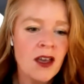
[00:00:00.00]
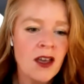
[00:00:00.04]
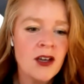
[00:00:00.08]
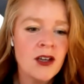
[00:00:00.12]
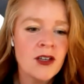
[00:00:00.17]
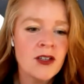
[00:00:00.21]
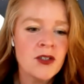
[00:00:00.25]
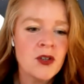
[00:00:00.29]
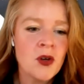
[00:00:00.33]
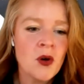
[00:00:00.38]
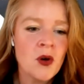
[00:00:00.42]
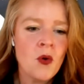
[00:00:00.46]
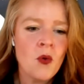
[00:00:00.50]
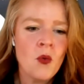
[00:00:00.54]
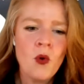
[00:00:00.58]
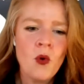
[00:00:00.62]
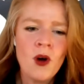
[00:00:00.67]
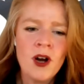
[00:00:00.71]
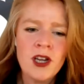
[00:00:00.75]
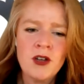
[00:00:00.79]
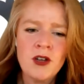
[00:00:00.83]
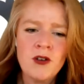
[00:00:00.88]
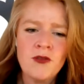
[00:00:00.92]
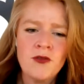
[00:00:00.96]
So
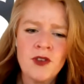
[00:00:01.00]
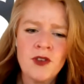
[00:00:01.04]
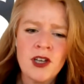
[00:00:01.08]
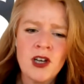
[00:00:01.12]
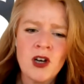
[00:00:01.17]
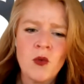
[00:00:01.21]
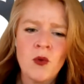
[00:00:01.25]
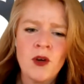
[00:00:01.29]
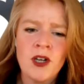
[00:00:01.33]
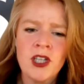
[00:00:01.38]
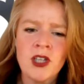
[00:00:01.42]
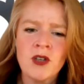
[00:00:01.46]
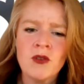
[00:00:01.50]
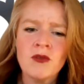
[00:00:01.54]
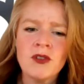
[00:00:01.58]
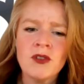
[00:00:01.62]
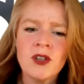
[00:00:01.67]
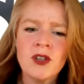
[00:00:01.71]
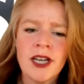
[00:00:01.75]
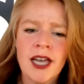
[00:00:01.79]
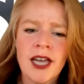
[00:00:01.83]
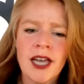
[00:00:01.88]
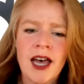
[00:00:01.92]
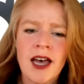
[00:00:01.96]
what do you feel when you
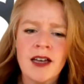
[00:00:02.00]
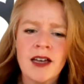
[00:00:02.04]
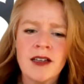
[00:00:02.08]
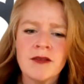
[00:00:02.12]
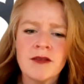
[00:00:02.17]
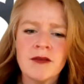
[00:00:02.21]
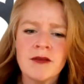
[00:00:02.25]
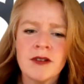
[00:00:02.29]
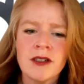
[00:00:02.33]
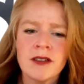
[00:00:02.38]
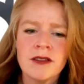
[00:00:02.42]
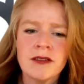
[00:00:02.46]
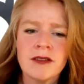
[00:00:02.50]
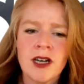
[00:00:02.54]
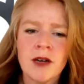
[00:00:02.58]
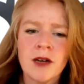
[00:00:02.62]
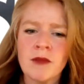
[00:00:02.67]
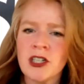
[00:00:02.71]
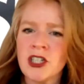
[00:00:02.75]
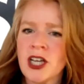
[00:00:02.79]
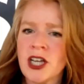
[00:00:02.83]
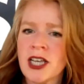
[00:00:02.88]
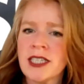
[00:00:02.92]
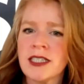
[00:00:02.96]
look at a
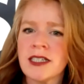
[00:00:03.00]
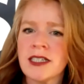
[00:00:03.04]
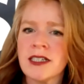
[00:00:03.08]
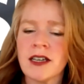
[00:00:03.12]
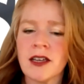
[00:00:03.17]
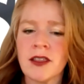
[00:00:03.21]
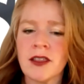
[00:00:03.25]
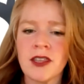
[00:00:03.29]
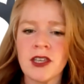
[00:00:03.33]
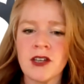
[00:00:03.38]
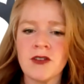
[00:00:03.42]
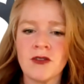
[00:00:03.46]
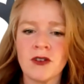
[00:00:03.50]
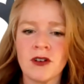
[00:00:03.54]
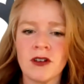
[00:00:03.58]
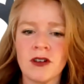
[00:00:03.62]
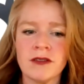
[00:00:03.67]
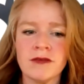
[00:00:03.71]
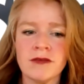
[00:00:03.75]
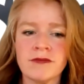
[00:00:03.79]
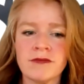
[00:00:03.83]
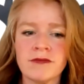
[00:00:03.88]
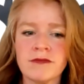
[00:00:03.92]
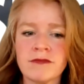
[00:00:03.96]
majestic
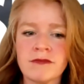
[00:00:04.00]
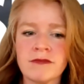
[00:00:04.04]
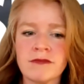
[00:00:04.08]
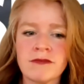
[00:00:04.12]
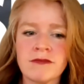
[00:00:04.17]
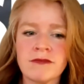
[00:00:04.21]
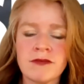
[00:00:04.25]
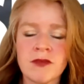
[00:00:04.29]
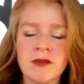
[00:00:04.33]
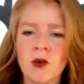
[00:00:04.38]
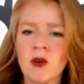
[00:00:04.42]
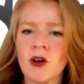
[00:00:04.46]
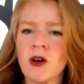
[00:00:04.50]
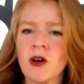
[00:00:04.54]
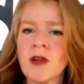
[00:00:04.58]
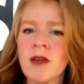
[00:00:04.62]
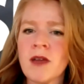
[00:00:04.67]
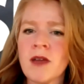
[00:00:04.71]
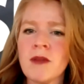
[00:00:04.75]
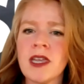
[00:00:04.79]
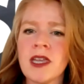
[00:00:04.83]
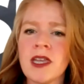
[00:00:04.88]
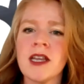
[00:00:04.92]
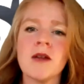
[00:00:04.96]
cathedral or
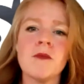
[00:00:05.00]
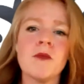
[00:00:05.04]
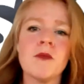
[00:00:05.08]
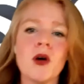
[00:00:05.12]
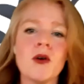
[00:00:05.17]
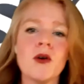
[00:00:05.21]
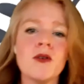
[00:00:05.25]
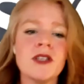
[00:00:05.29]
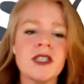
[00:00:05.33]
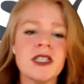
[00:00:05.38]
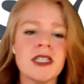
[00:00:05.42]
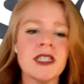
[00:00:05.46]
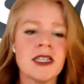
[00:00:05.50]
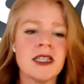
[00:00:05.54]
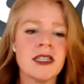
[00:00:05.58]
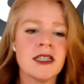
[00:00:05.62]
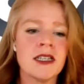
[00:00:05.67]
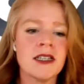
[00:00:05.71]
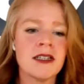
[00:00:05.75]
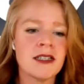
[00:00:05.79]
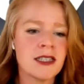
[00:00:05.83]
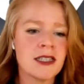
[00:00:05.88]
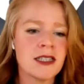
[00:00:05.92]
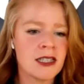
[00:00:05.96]
maybe an
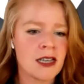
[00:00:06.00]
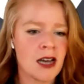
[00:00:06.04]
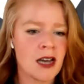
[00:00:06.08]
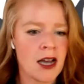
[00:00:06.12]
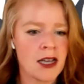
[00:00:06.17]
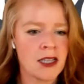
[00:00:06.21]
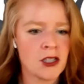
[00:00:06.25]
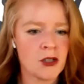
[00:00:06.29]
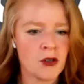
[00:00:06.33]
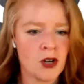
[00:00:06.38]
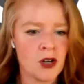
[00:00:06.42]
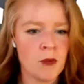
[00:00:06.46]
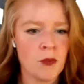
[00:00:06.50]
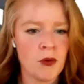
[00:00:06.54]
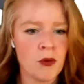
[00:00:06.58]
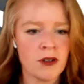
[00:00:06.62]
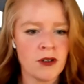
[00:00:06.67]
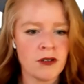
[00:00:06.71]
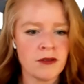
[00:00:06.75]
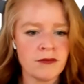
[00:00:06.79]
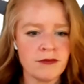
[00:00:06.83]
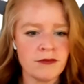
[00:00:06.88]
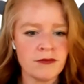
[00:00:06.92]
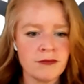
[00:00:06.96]
imposing
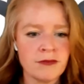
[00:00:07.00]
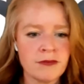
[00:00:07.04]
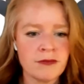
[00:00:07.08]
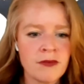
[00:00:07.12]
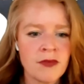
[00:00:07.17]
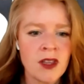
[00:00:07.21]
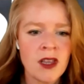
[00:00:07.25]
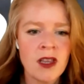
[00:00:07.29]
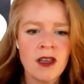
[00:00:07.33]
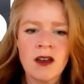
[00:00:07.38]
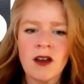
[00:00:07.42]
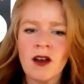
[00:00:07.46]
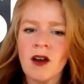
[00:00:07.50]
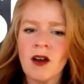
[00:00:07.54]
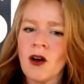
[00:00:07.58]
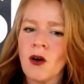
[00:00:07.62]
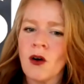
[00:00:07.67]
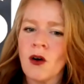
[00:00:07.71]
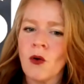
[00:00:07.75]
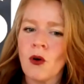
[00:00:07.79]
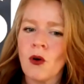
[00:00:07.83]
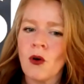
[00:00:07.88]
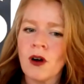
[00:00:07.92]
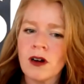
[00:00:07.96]
skyscraper
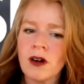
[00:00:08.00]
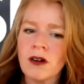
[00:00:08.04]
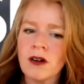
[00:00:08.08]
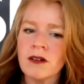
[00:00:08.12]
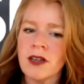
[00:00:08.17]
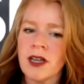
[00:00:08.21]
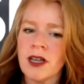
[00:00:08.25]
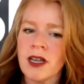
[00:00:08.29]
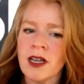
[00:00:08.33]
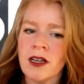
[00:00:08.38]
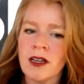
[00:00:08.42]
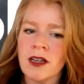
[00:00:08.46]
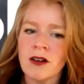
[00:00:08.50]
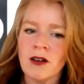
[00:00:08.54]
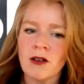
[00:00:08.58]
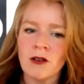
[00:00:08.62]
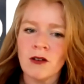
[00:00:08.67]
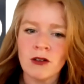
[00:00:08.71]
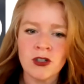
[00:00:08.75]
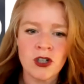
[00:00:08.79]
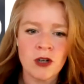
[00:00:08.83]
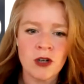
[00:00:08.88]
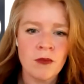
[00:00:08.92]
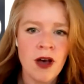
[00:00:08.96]
or an
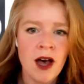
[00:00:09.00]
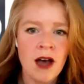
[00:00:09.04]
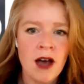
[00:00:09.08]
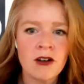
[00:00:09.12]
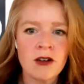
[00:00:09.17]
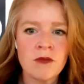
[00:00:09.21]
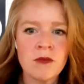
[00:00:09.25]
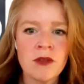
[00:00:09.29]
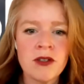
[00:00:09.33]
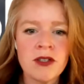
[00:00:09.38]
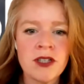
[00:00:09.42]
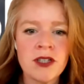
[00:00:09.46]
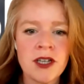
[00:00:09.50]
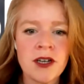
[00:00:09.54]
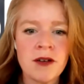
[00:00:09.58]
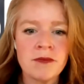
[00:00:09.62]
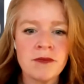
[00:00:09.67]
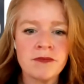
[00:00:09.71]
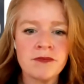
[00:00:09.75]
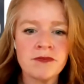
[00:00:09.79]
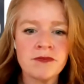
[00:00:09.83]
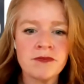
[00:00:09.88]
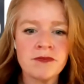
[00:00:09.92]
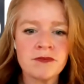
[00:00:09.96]
ultra modern
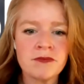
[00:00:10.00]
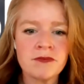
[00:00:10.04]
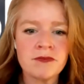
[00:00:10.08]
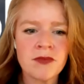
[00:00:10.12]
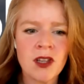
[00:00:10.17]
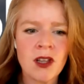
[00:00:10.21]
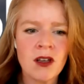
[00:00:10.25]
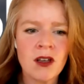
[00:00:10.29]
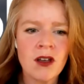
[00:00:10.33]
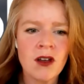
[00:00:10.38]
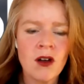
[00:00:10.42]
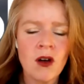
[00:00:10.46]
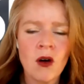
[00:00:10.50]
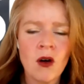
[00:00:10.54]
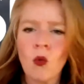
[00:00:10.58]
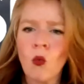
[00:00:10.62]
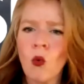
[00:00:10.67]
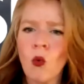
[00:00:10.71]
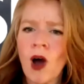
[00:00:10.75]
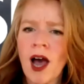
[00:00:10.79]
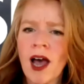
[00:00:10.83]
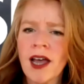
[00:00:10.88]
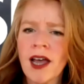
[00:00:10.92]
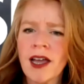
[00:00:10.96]
museum?
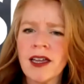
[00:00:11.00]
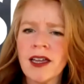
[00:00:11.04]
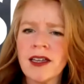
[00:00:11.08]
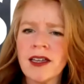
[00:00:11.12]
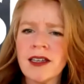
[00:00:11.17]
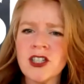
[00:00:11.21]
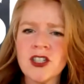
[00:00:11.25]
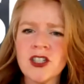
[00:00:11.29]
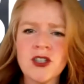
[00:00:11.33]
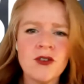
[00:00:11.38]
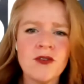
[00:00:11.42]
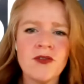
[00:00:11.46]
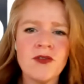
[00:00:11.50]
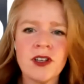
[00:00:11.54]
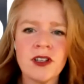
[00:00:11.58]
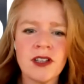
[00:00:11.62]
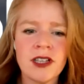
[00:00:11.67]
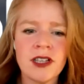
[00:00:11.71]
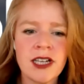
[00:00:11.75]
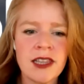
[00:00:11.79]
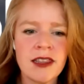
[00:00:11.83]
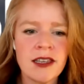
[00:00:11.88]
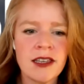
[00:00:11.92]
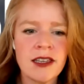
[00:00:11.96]
Why do you
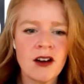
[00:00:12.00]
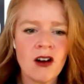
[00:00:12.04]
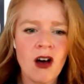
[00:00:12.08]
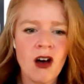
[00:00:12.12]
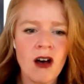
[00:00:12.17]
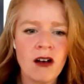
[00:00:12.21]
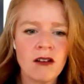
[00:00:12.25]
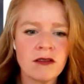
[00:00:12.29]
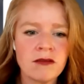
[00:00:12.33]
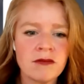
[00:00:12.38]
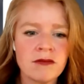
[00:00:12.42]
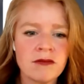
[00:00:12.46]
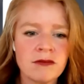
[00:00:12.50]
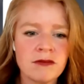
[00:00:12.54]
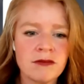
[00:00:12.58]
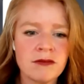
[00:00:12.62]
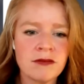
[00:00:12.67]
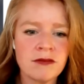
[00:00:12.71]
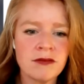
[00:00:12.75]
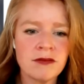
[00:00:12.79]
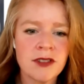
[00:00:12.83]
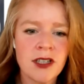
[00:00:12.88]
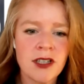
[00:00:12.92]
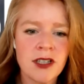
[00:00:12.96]
feel anything at all?
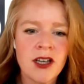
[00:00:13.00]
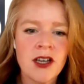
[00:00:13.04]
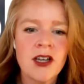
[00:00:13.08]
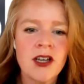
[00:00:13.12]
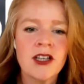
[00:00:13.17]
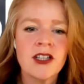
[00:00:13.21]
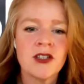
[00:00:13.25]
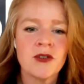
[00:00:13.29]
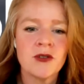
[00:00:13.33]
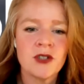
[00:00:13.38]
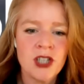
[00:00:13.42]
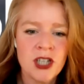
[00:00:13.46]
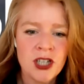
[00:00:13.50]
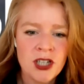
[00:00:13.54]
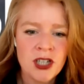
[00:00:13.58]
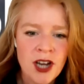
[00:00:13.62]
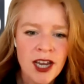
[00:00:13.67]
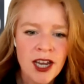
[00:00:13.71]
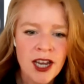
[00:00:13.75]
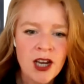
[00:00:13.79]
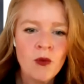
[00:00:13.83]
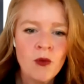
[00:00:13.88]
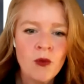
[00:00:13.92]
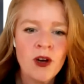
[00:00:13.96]
So,
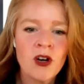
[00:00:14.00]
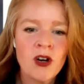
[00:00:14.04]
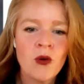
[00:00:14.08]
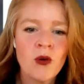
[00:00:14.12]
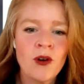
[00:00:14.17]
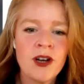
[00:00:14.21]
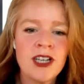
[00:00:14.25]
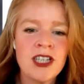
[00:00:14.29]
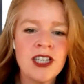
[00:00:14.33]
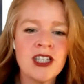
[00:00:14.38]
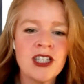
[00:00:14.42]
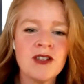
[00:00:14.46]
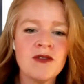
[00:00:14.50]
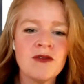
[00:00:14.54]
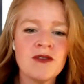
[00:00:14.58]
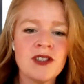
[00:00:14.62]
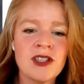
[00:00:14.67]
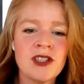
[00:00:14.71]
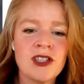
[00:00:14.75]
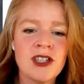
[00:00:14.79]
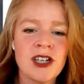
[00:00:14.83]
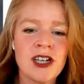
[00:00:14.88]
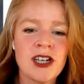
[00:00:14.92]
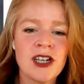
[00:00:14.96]
tonight we are going to
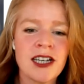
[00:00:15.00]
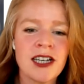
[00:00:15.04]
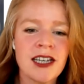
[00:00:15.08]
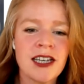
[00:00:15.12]
look